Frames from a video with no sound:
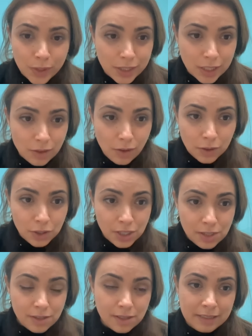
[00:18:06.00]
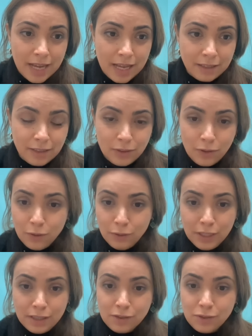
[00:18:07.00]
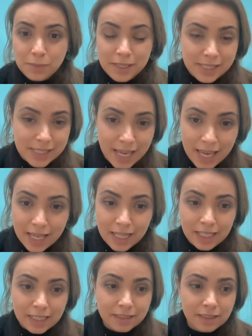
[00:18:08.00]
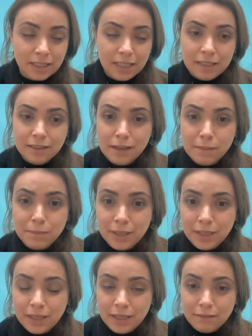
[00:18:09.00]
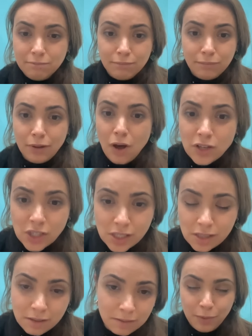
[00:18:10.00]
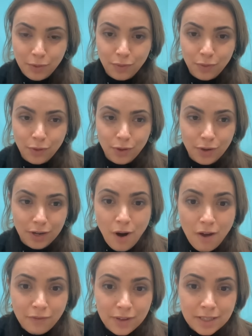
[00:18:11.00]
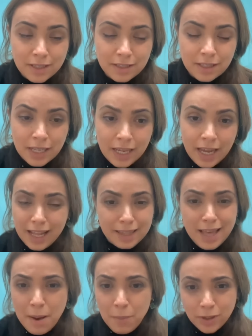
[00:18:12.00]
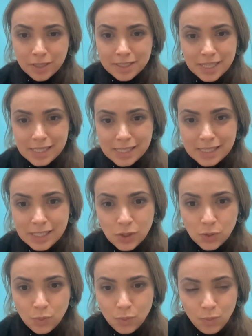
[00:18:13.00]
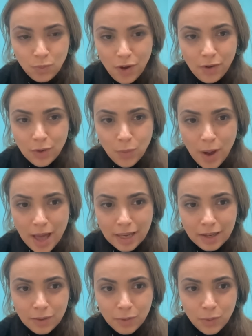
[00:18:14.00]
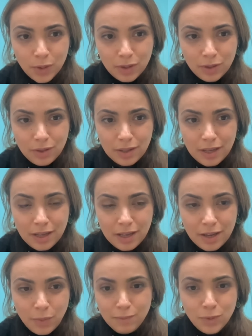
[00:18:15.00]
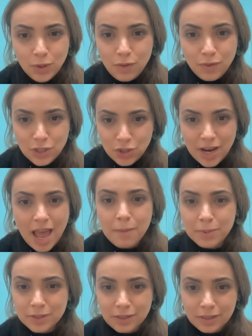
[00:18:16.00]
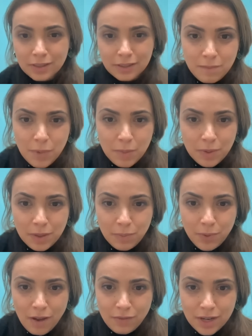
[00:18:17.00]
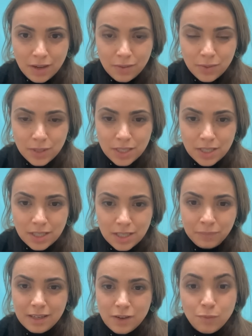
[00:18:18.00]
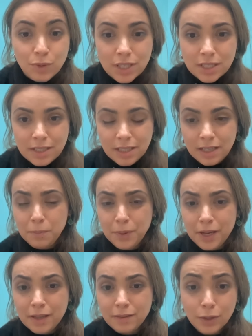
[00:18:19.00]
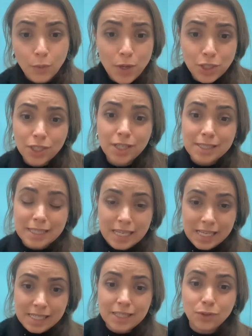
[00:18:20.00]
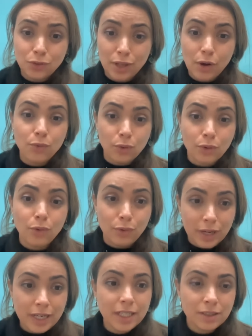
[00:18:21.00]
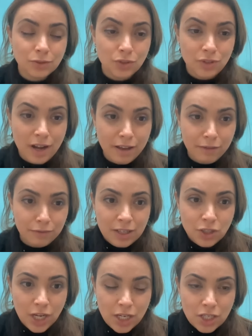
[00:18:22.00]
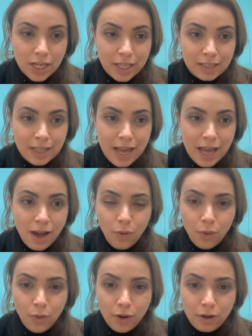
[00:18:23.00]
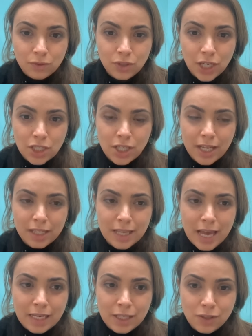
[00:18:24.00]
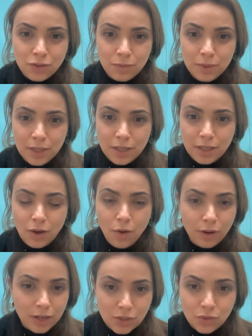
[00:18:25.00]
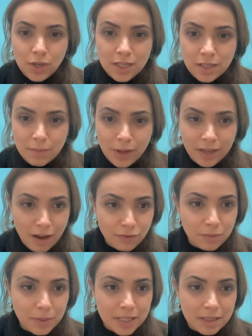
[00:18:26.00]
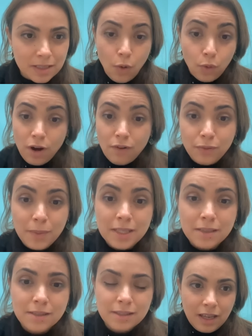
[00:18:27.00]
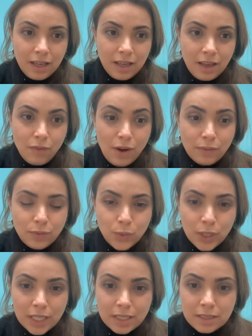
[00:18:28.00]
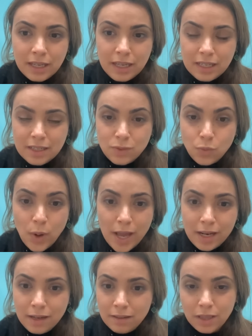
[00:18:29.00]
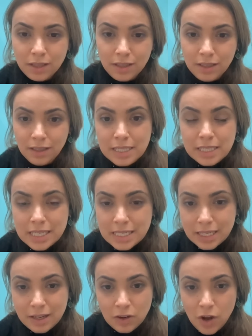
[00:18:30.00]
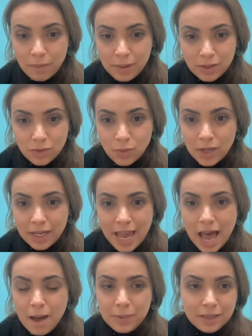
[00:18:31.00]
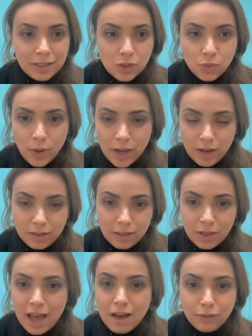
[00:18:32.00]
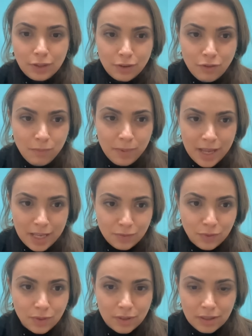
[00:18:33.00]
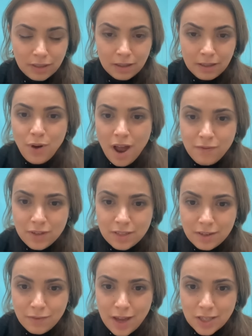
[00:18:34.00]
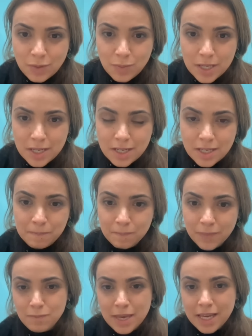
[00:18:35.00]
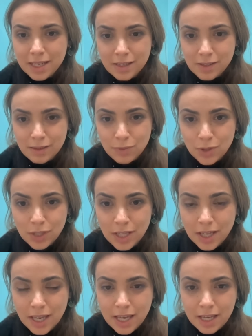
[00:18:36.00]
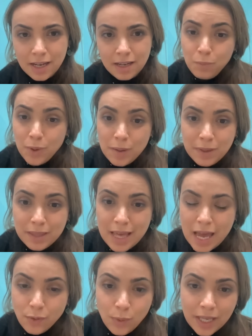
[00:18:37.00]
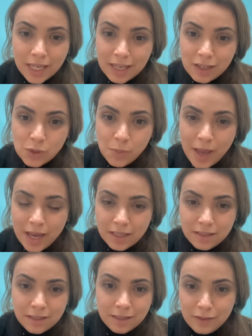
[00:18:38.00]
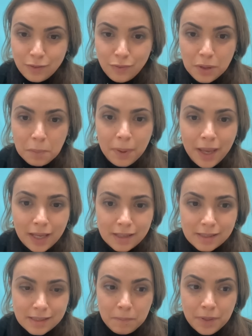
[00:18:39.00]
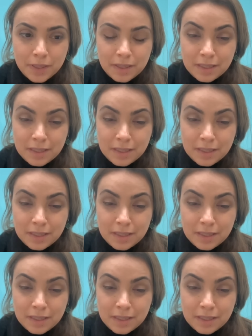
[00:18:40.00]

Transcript: technologies that, needs to be scaled. There'll be loss before profit. And that model doesn't sit very well with the, venture capital, maybe private equity community. But the question is it their role really to drive change like that? Or change like that needs to be orchestrated by government or governments around the world? And when the unit economics really happen, that's where you have a lot of place for the private investment mechanism to kick in. Maybe then we can expect different pace. But